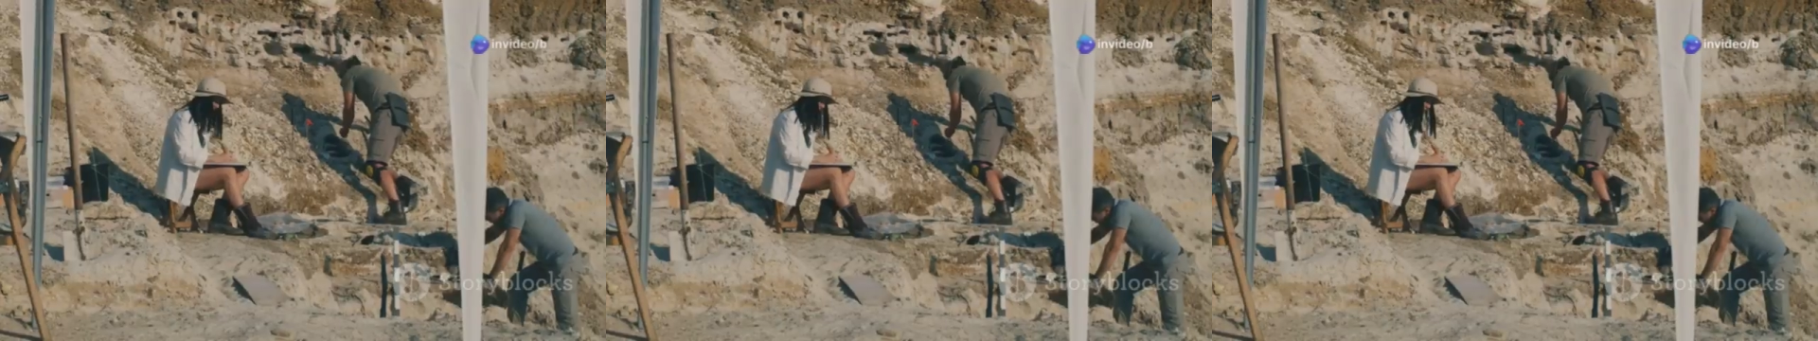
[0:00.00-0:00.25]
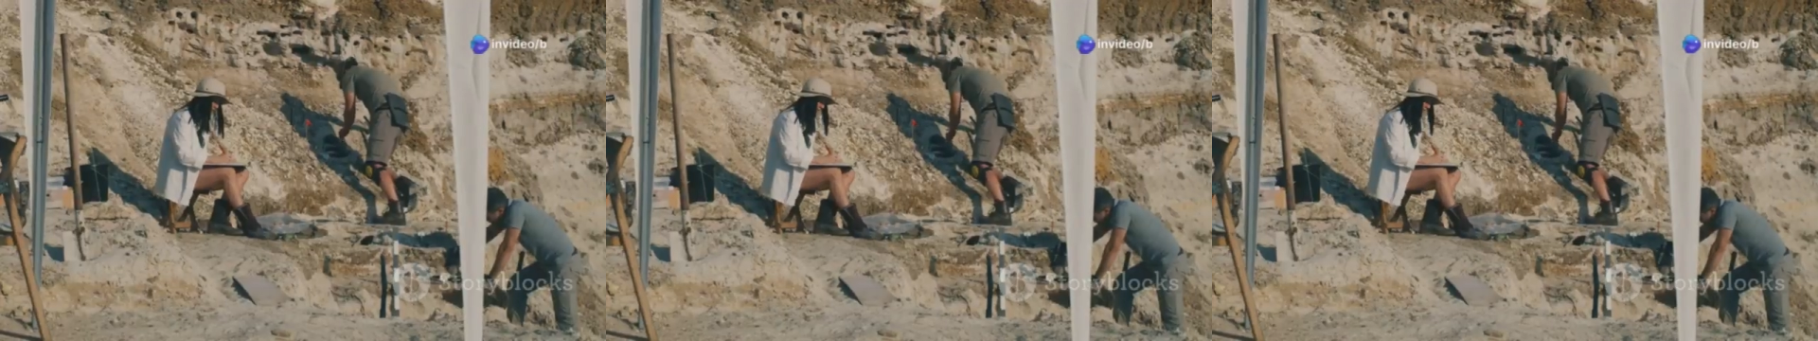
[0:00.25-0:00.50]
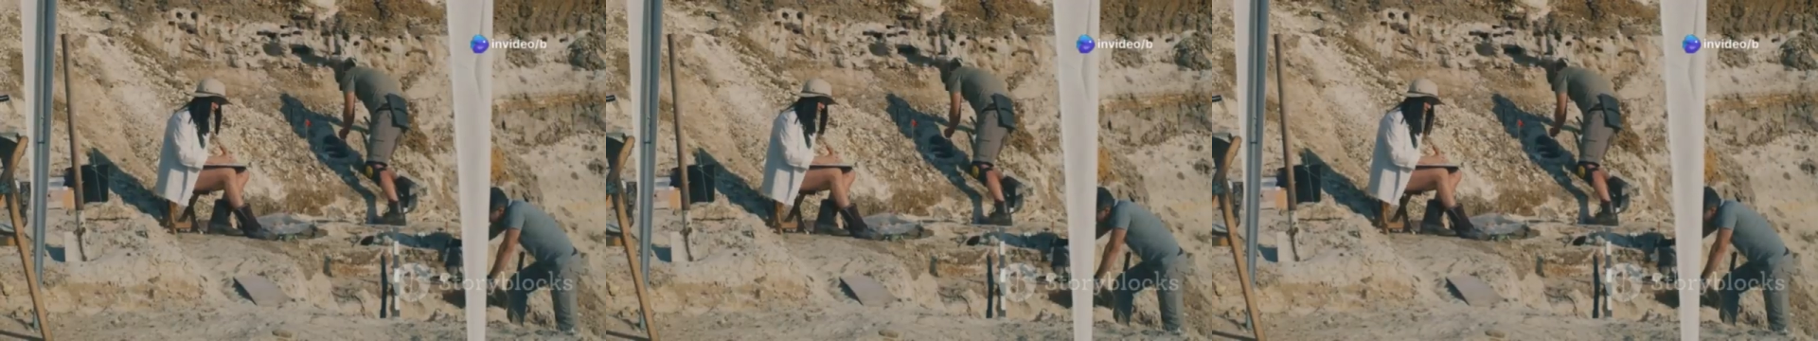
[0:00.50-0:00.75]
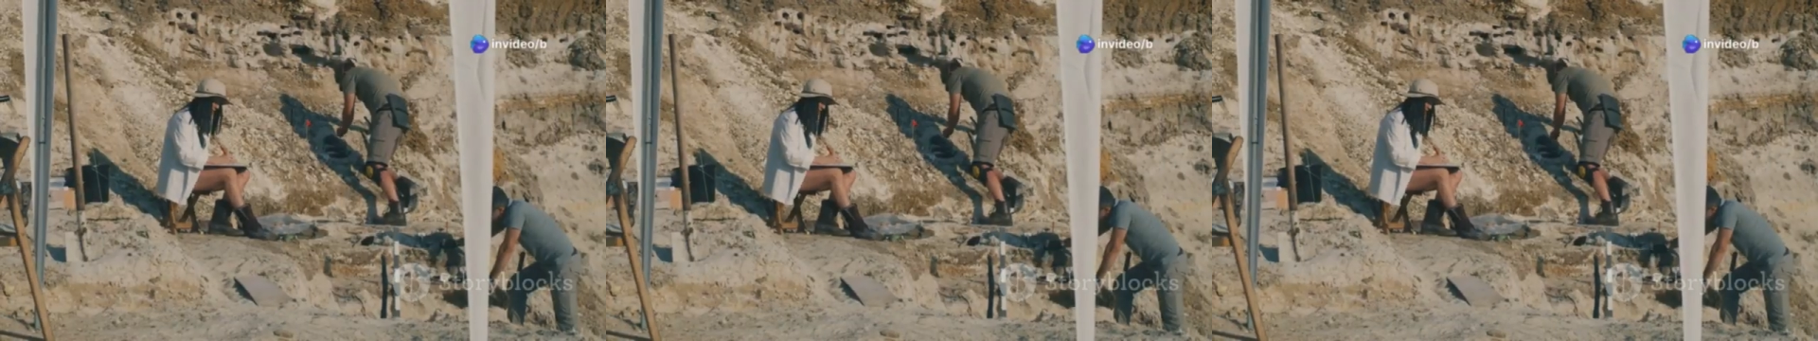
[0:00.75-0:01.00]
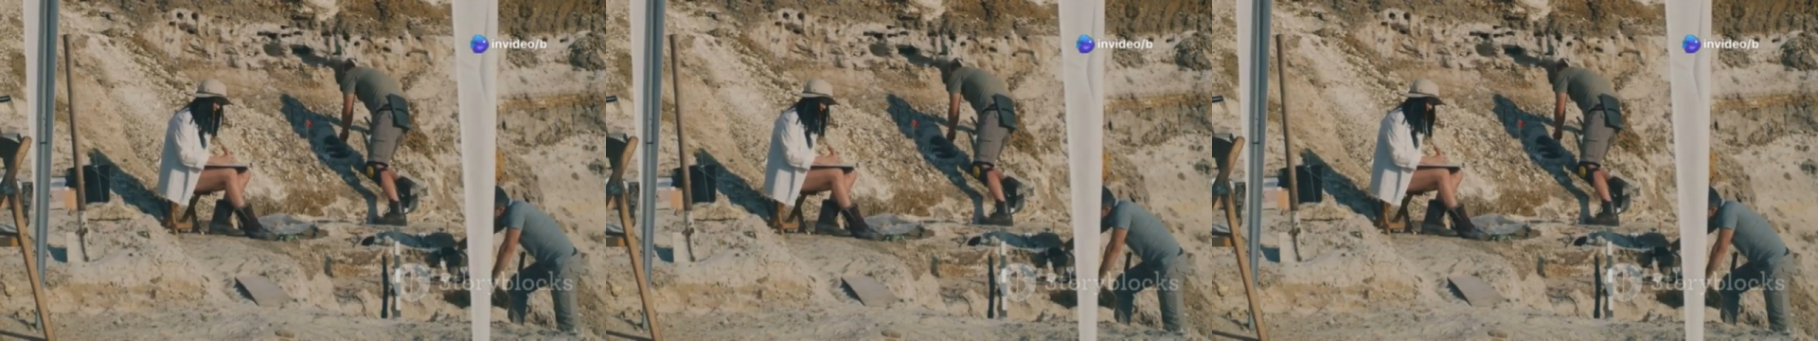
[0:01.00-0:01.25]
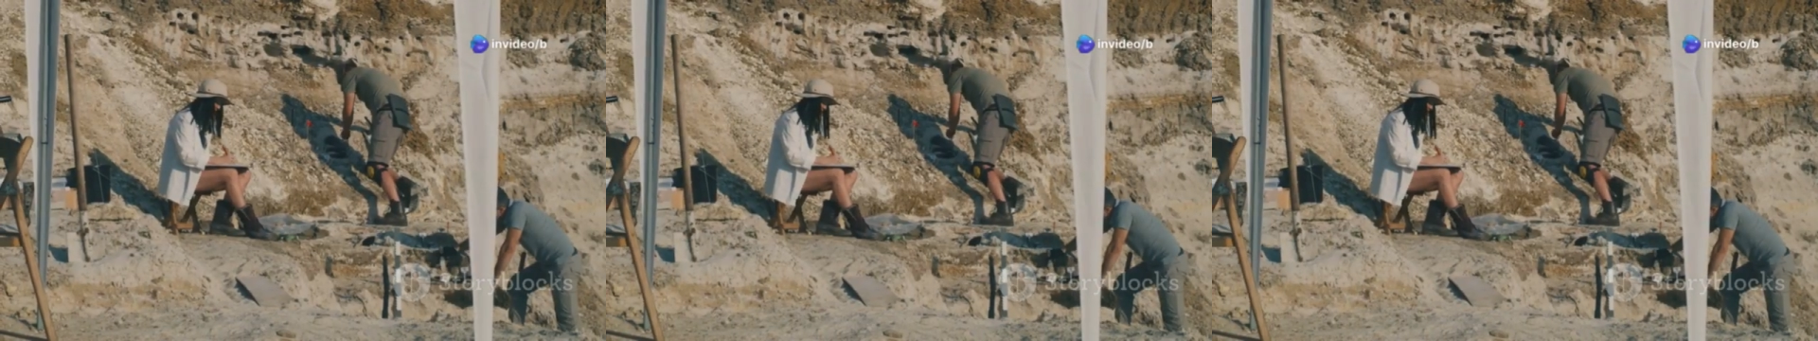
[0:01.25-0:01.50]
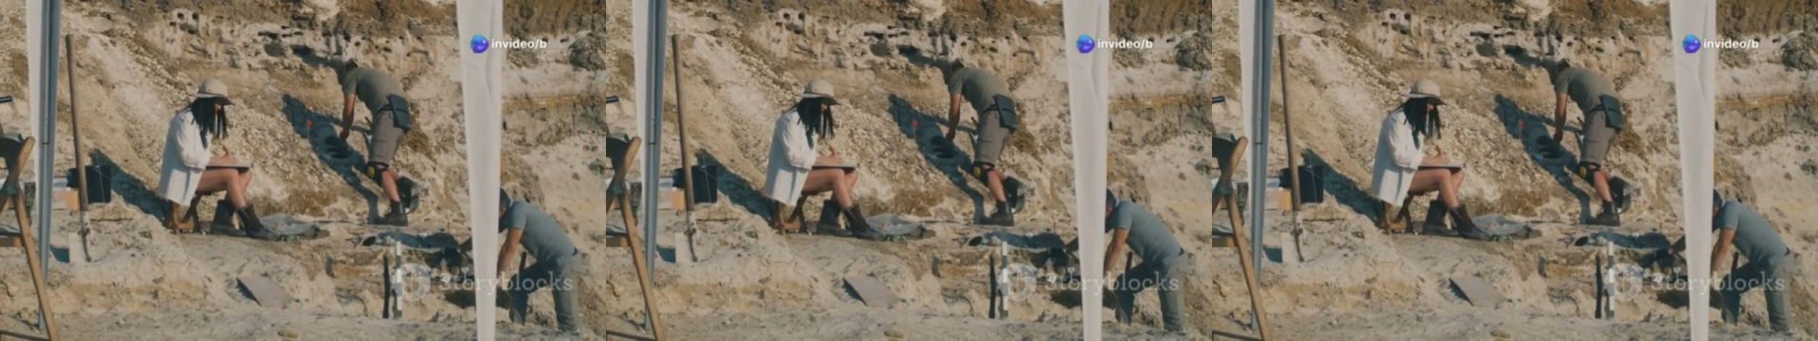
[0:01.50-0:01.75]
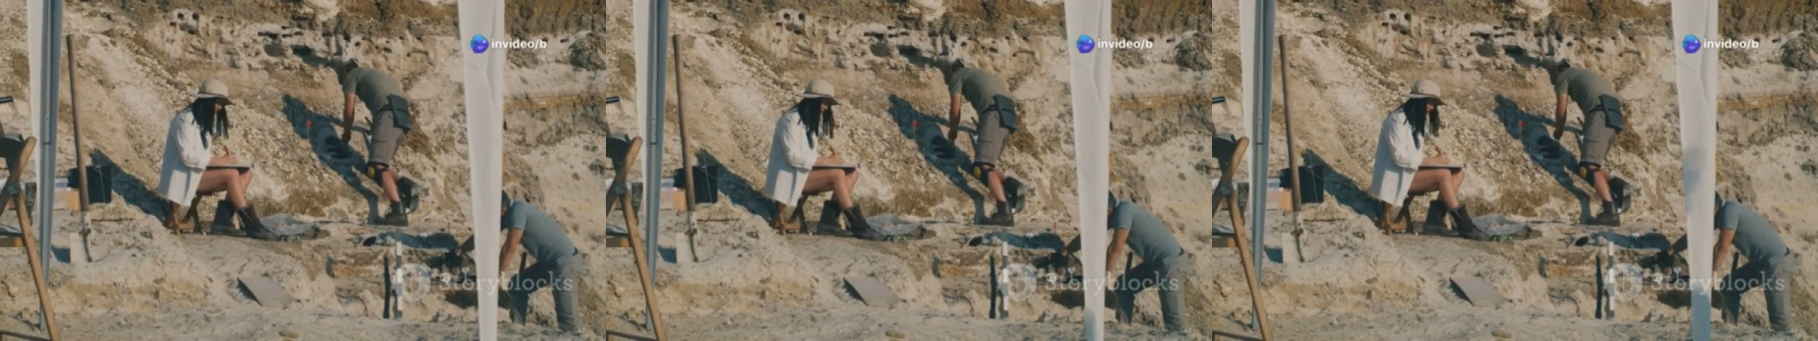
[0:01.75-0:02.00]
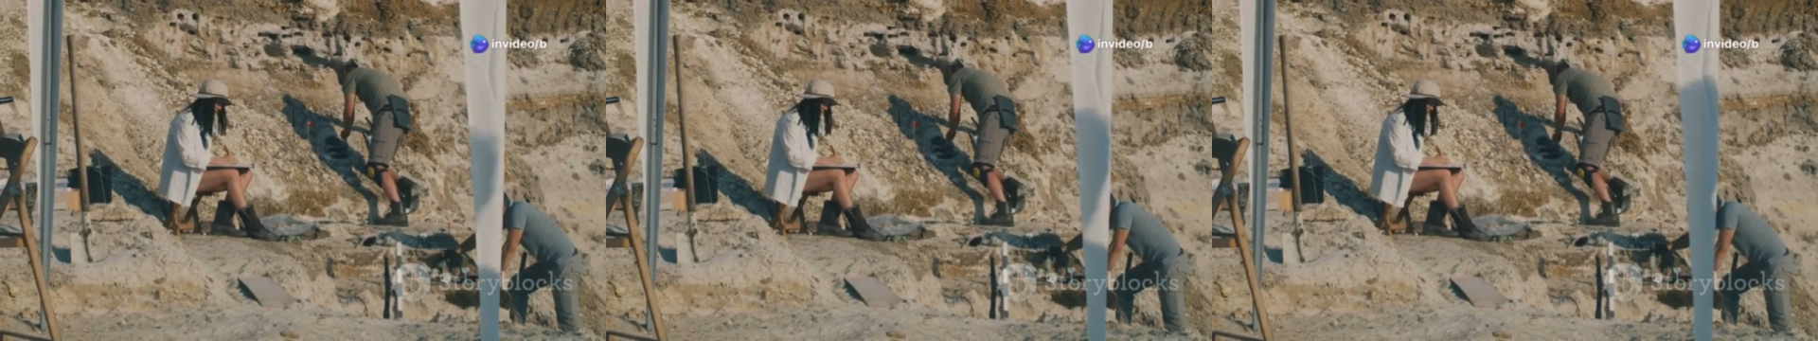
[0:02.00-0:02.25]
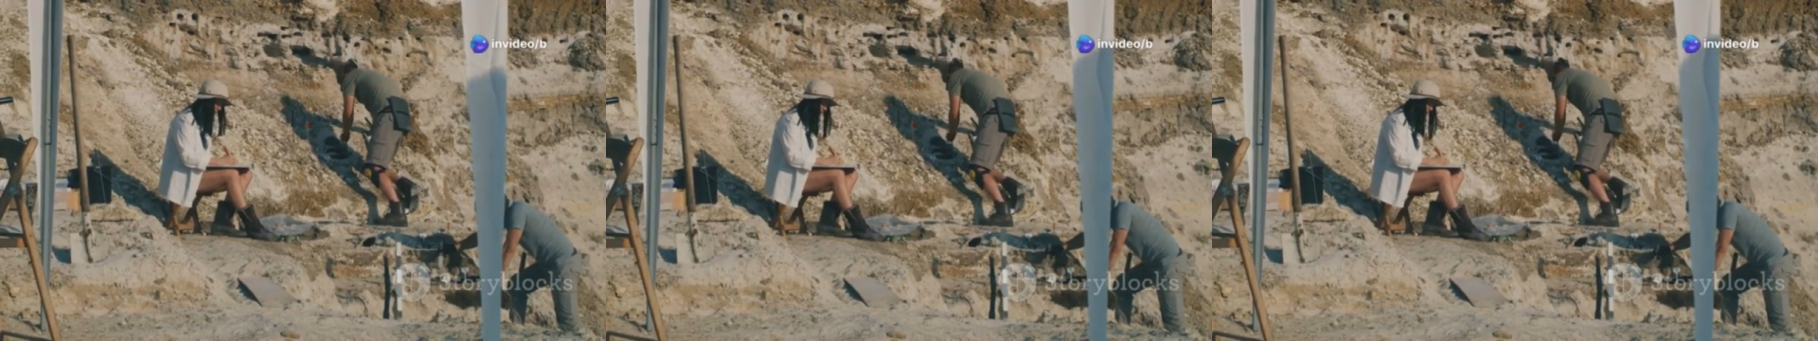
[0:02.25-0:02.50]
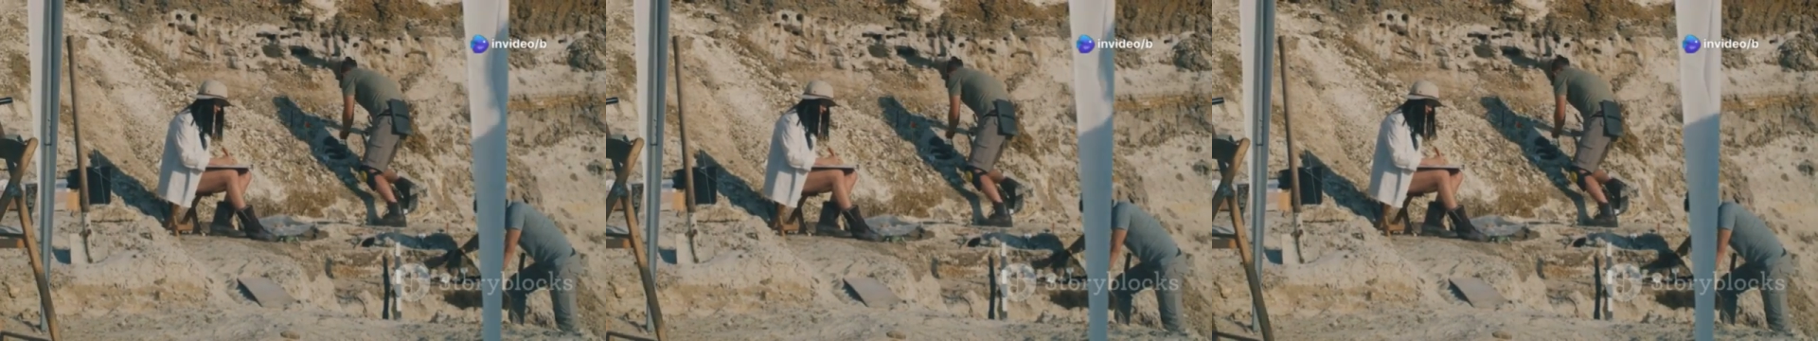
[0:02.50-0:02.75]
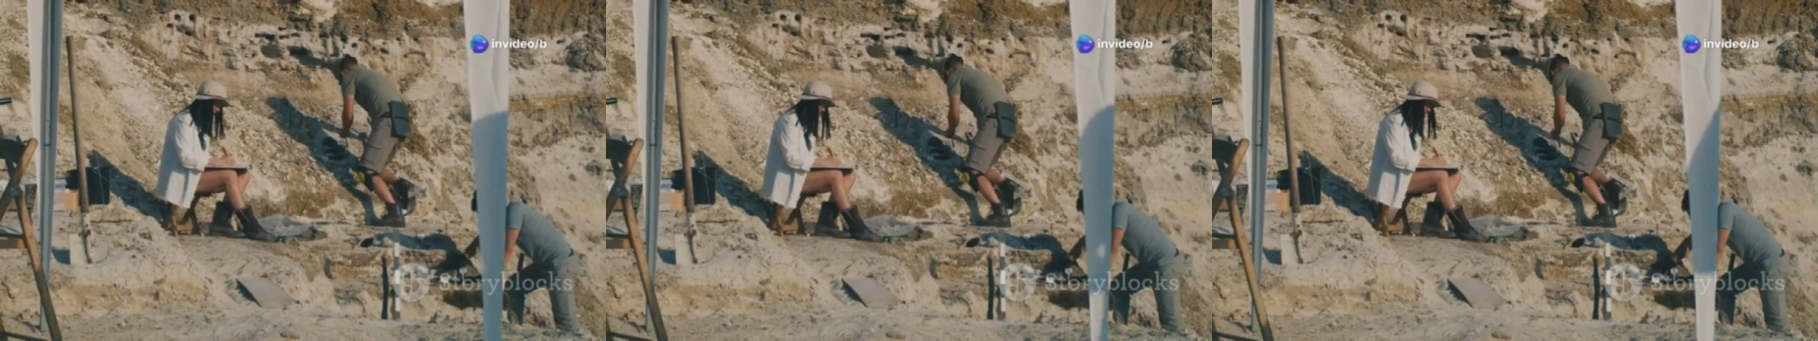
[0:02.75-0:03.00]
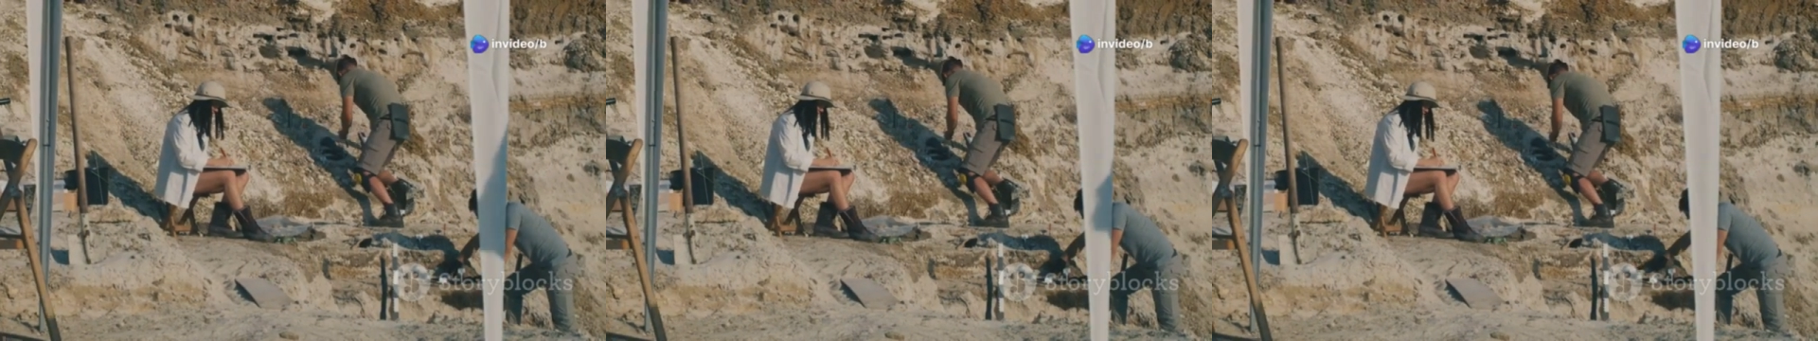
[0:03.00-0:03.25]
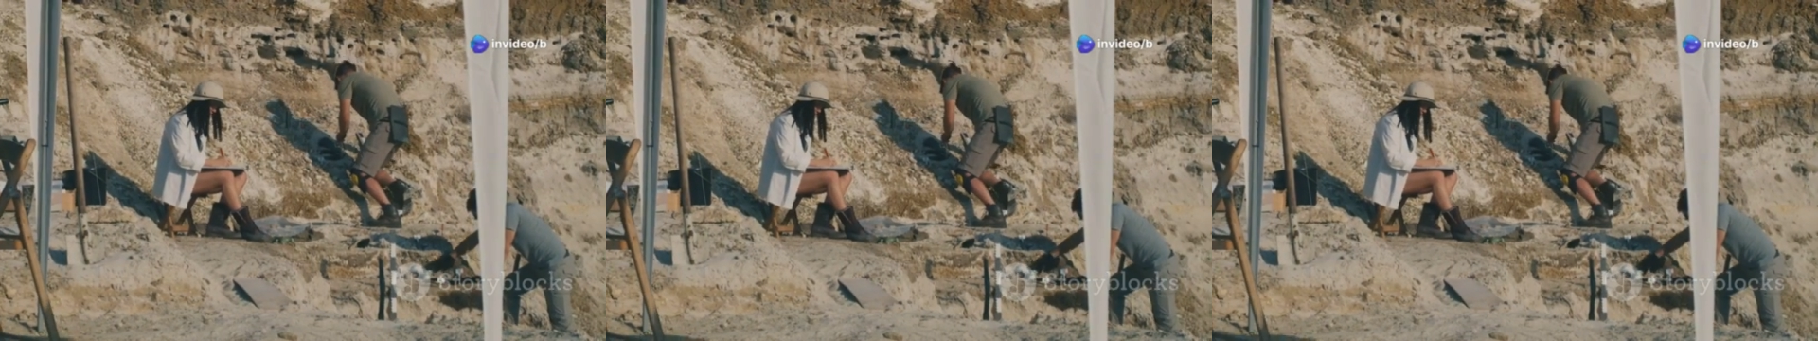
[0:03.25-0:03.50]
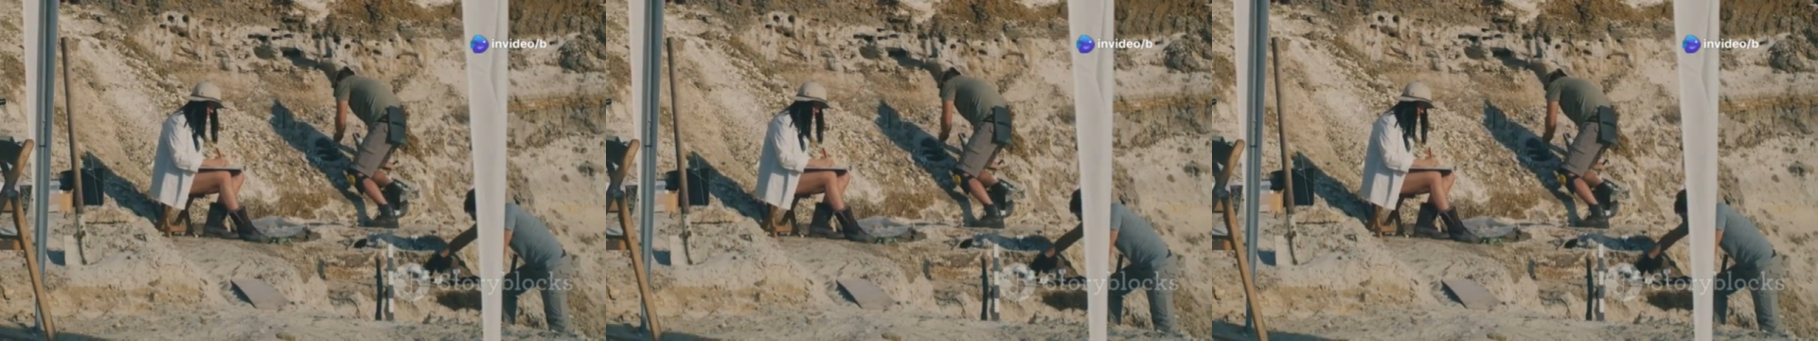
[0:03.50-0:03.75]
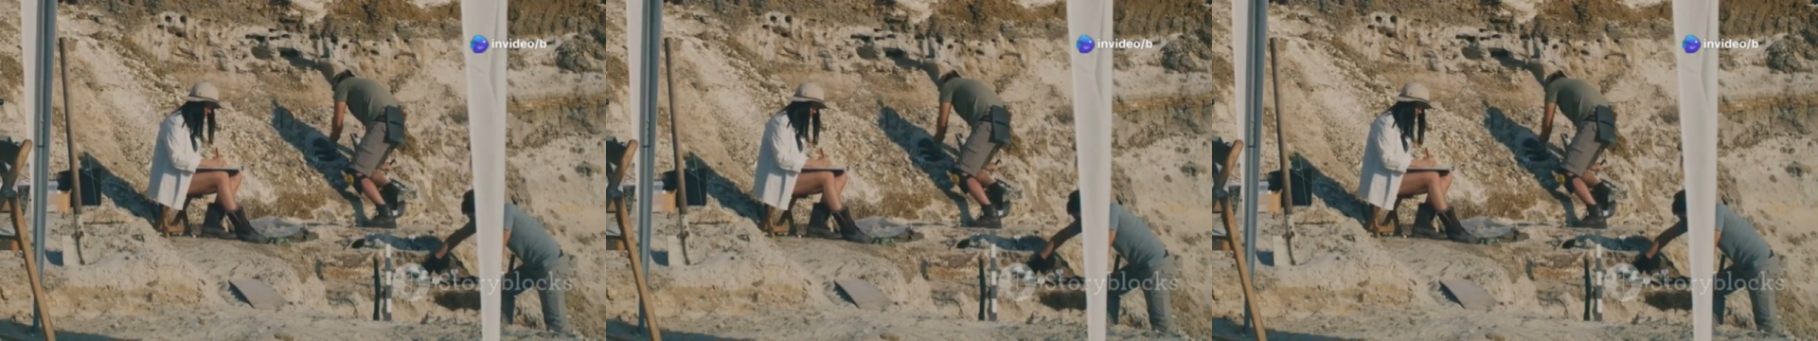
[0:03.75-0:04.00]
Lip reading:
No face is visible, so there are no lips to read.